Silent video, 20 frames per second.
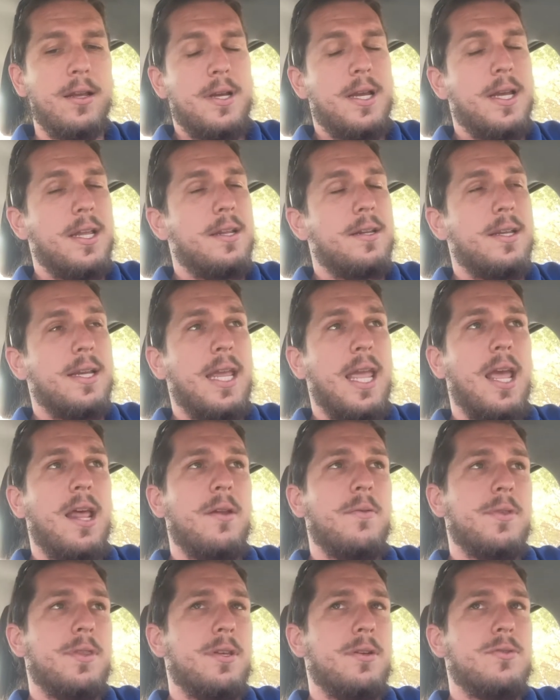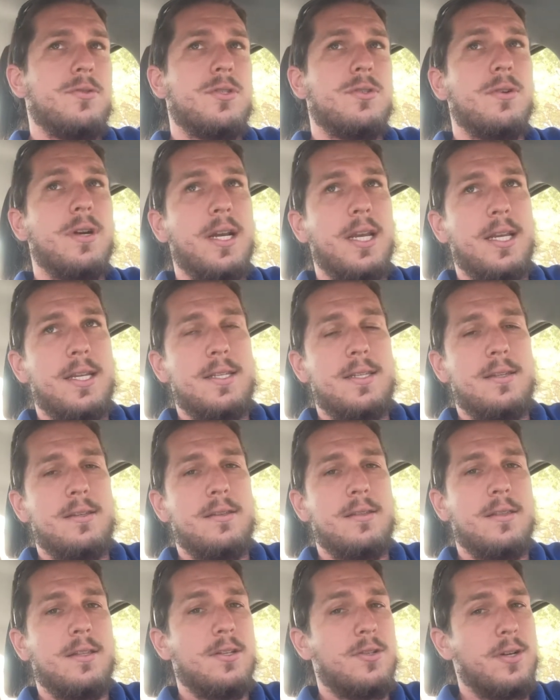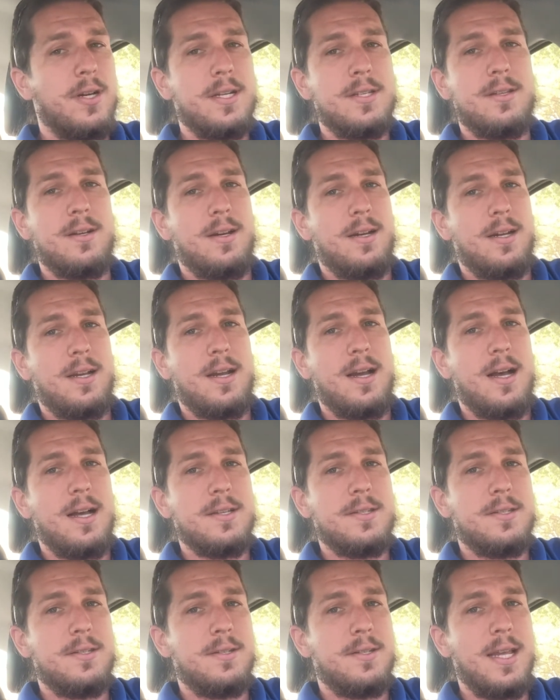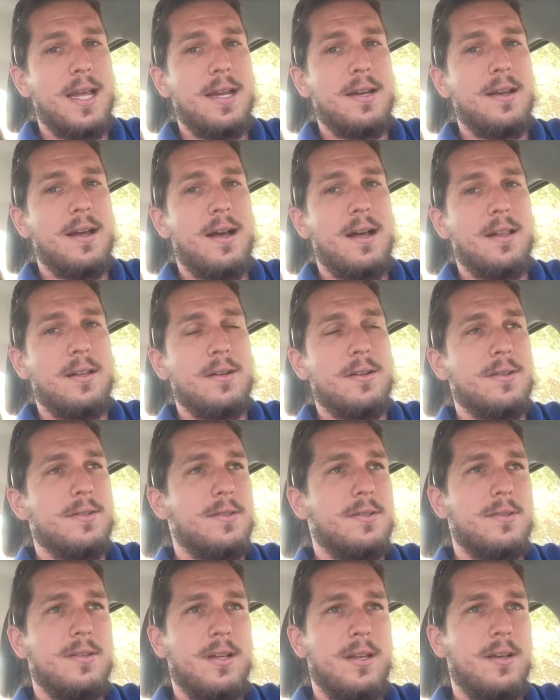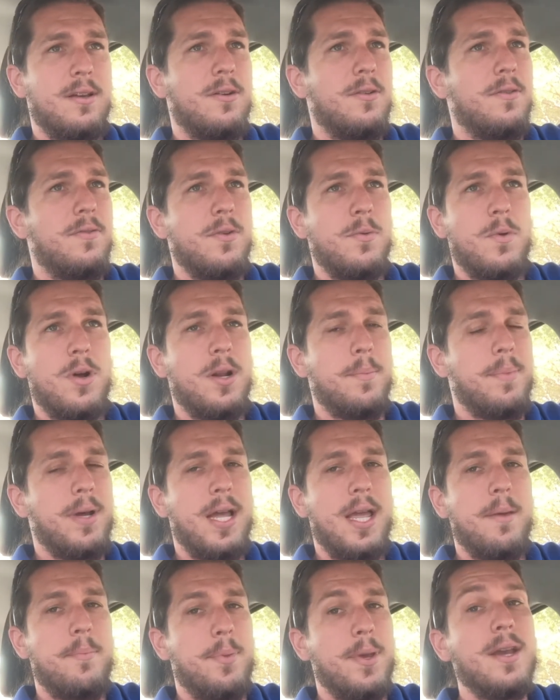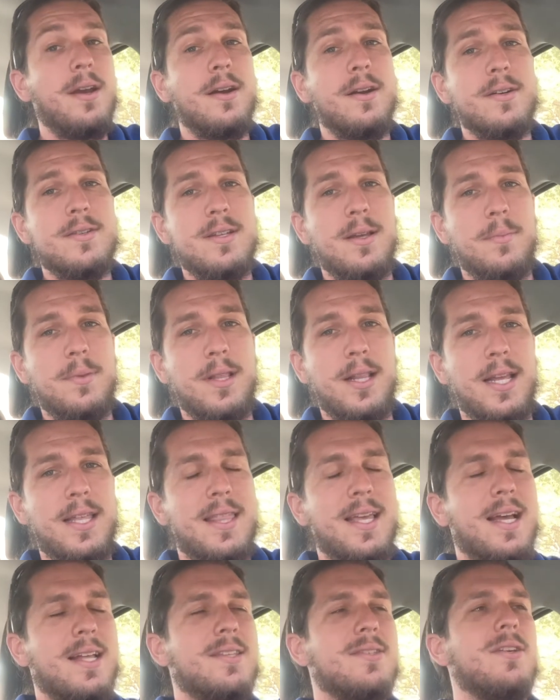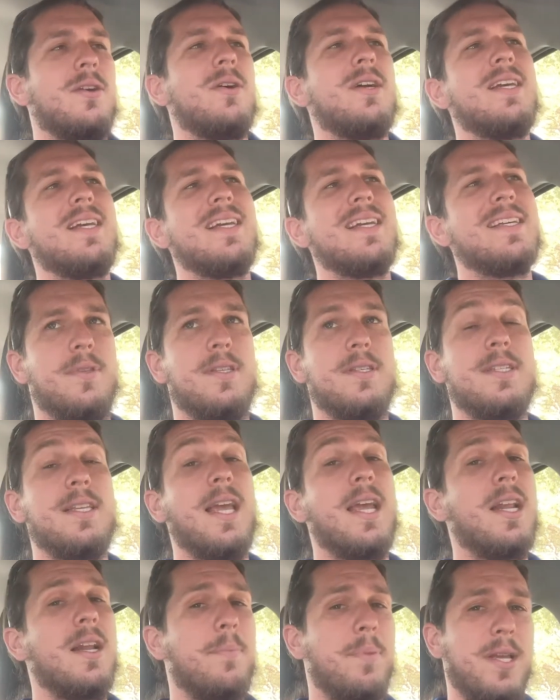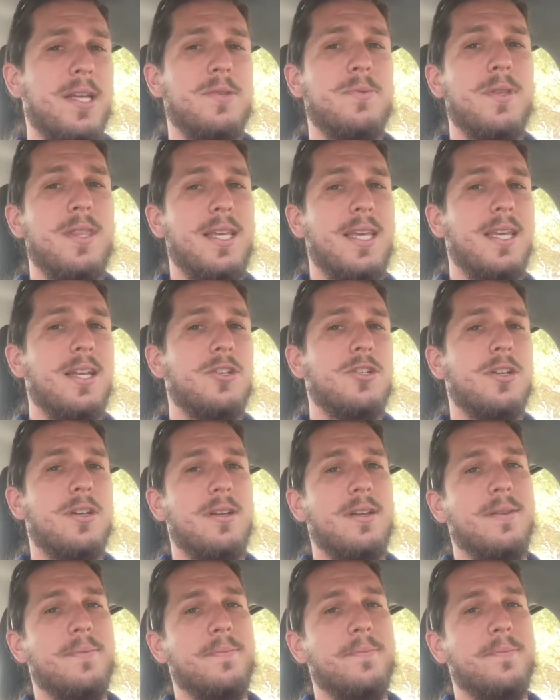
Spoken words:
And again, with those drinks, the drinks are going to cost you $10, you know, if you want to buy a beer or something like that. So stay in a place with a kitchen.